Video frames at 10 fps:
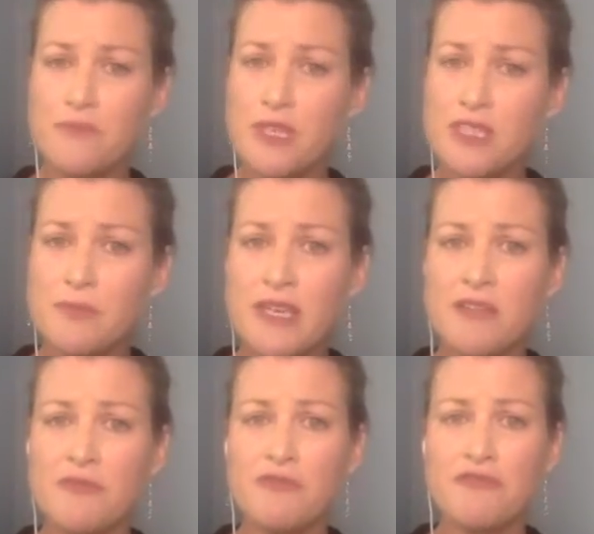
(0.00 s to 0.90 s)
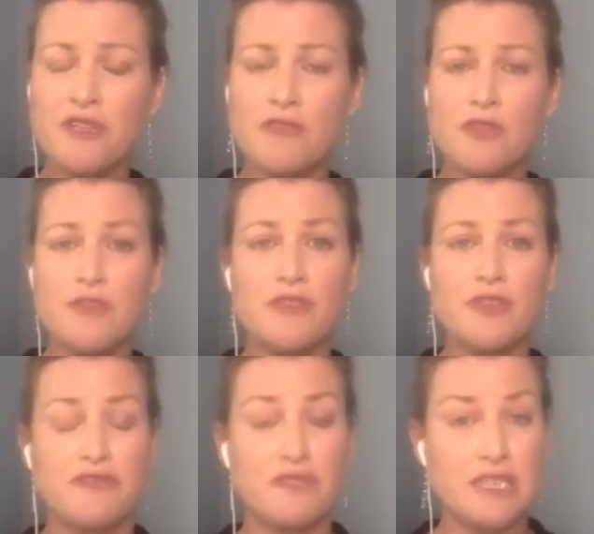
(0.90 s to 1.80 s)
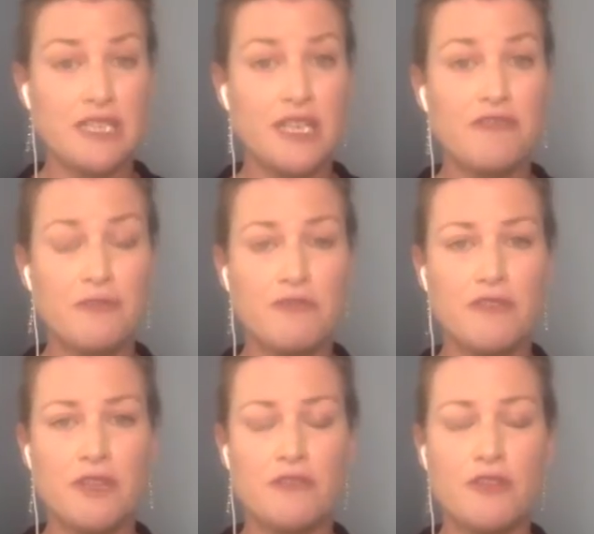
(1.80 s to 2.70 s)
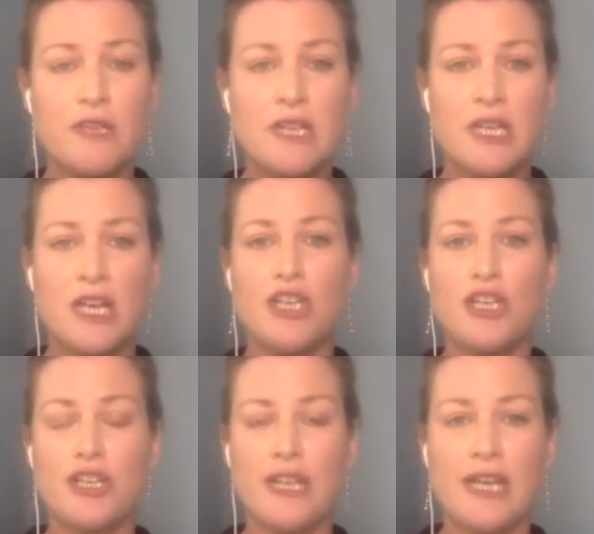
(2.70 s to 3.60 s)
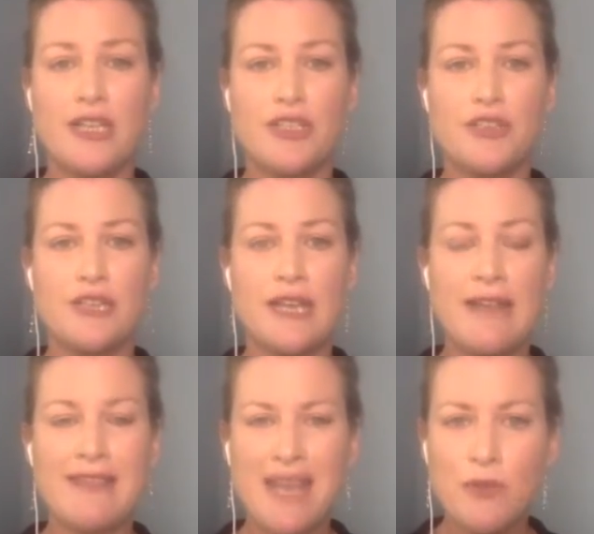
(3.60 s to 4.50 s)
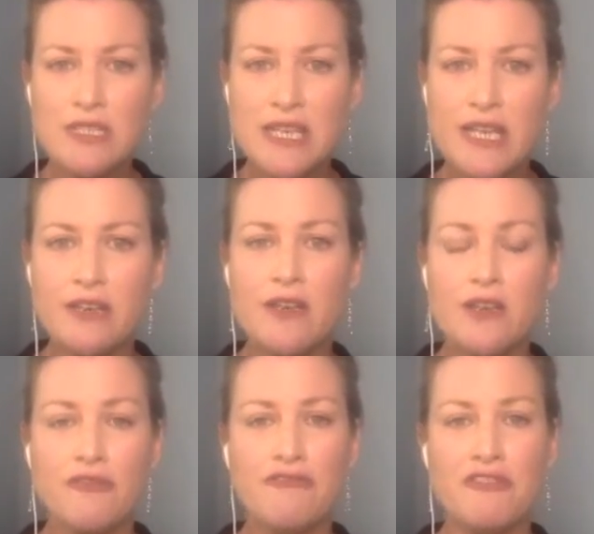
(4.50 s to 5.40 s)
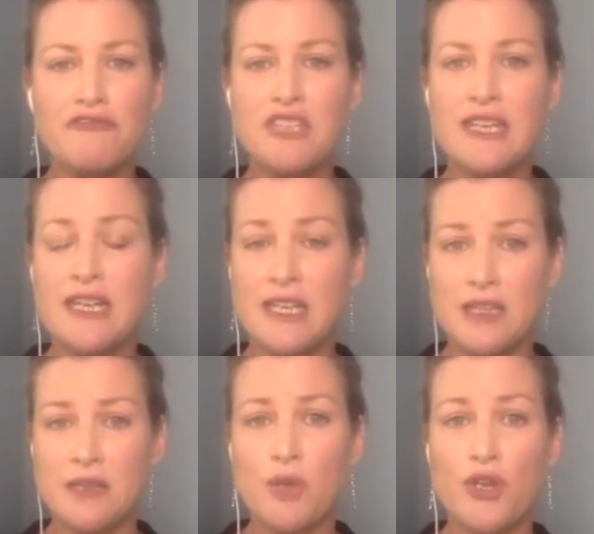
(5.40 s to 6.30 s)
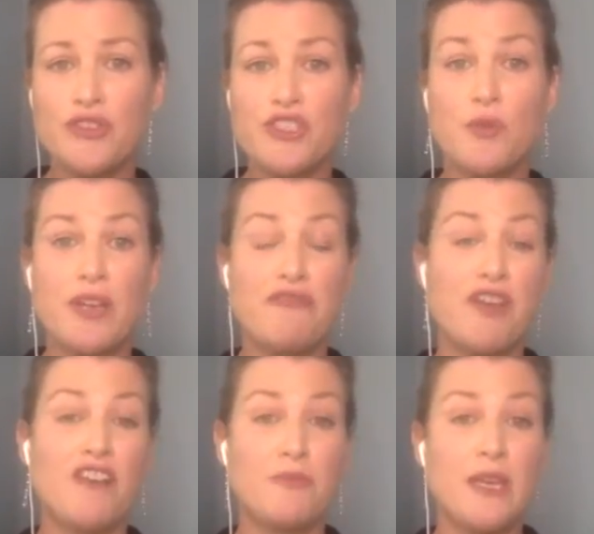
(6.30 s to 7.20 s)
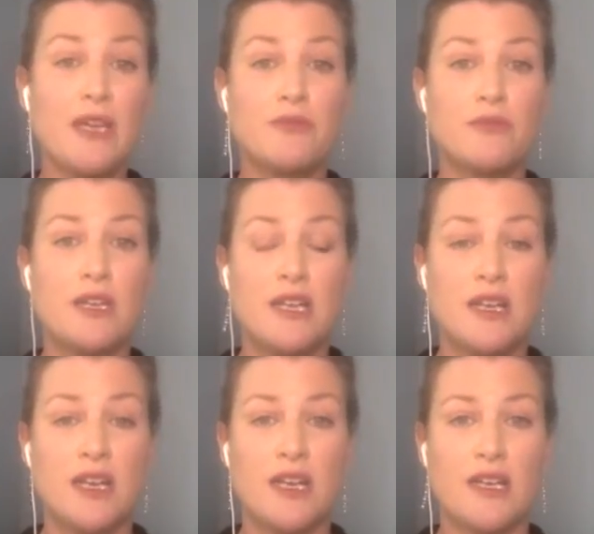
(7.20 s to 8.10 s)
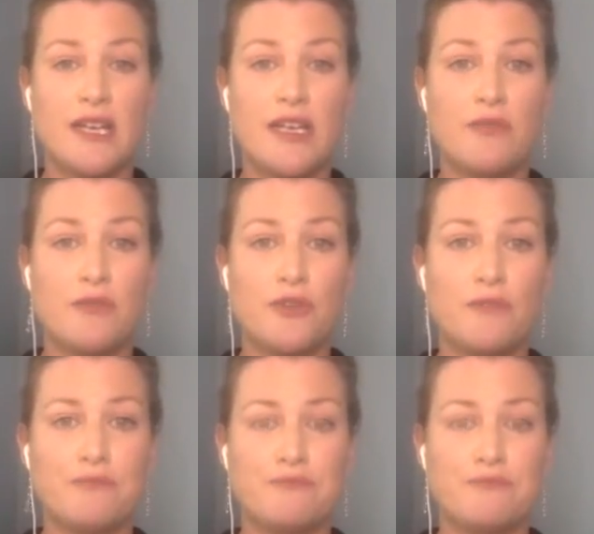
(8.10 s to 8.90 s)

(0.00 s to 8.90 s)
speaking from the front of the room is very different to selling from the front of the room. I learned how to do that. And that was in 15 and at the most 25 people uh, in a room.